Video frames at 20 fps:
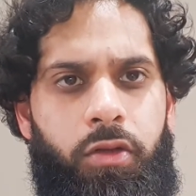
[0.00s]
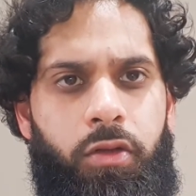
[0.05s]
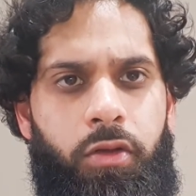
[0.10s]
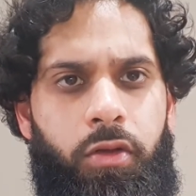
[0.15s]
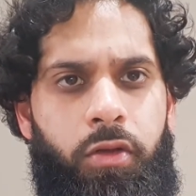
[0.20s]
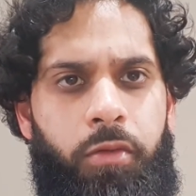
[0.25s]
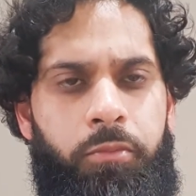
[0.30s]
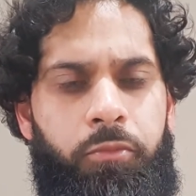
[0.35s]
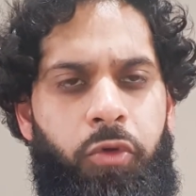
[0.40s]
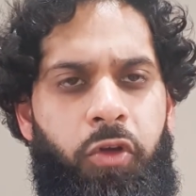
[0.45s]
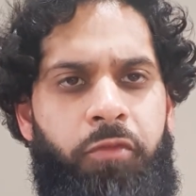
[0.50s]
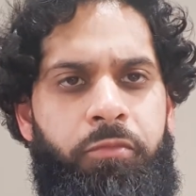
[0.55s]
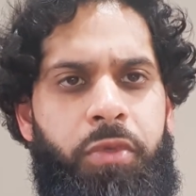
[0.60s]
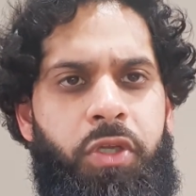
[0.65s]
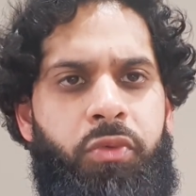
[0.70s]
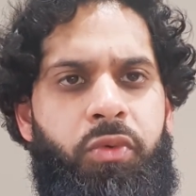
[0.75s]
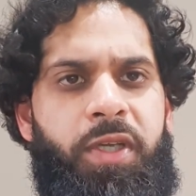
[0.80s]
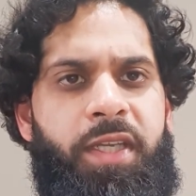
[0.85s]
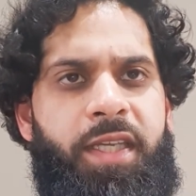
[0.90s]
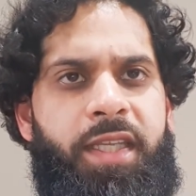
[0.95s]
of
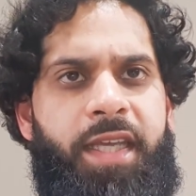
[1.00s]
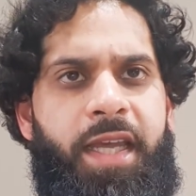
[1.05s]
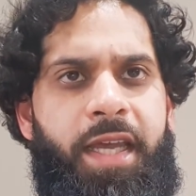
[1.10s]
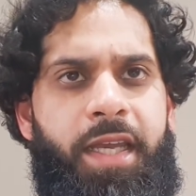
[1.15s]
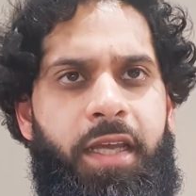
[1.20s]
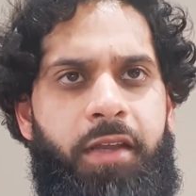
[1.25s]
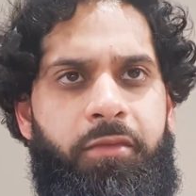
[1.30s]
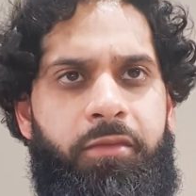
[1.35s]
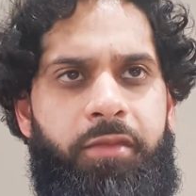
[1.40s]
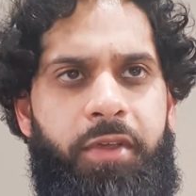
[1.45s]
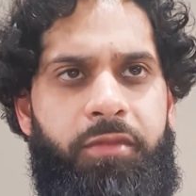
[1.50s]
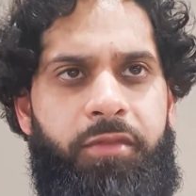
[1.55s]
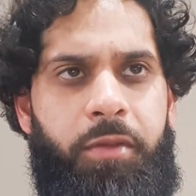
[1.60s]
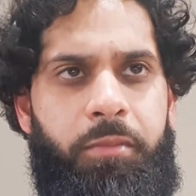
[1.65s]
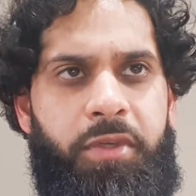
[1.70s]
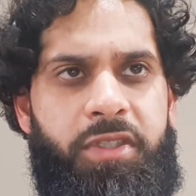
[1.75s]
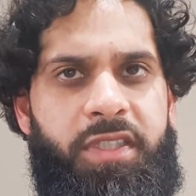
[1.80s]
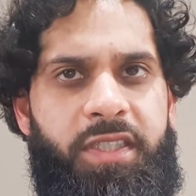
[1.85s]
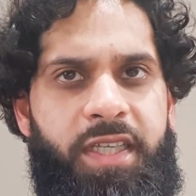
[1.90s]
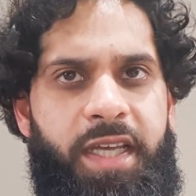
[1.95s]
between 10 and
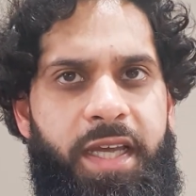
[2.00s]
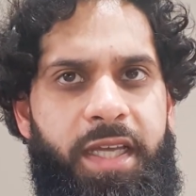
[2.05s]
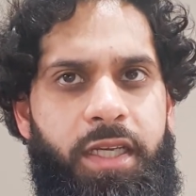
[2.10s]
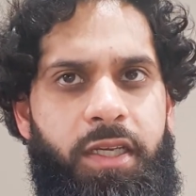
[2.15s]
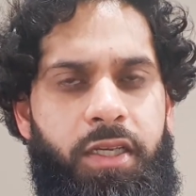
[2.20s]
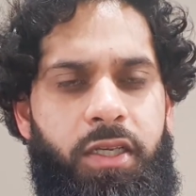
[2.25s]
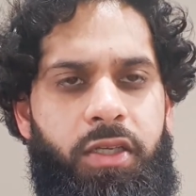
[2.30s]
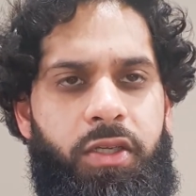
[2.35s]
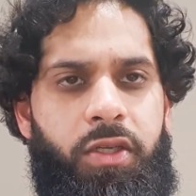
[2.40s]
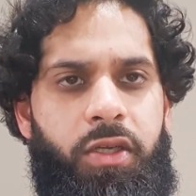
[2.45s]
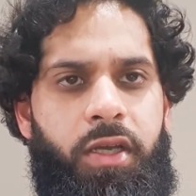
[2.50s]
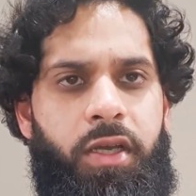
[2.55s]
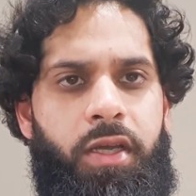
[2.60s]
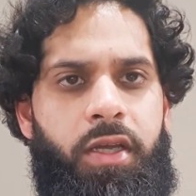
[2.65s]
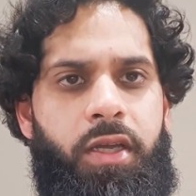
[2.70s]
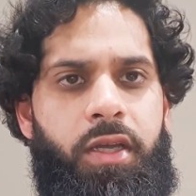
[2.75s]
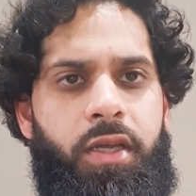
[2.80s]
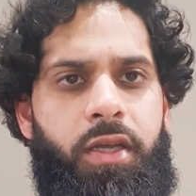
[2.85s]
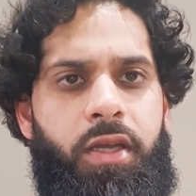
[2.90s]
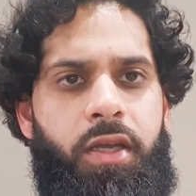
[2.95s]
50%
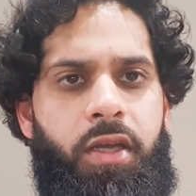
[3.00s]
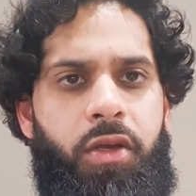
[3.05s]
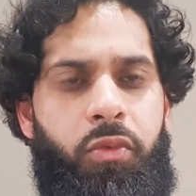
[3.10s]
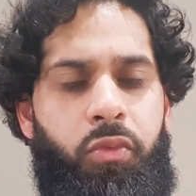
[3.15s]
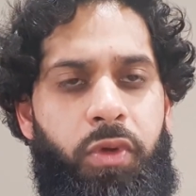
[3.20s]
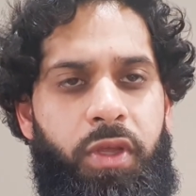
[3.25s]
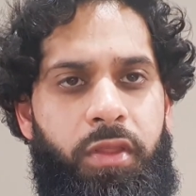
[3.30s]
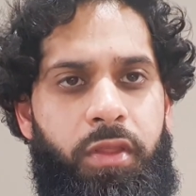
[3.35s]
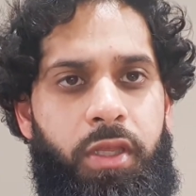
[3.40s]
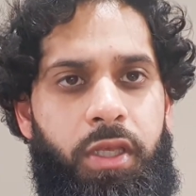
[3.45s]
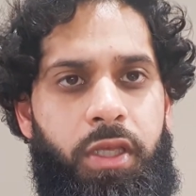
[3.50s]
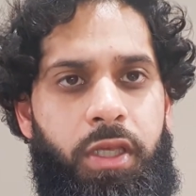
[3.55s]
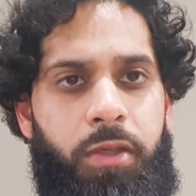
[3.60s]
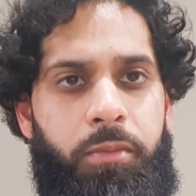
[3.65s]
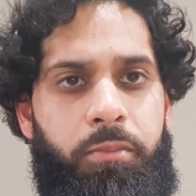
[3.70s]
with the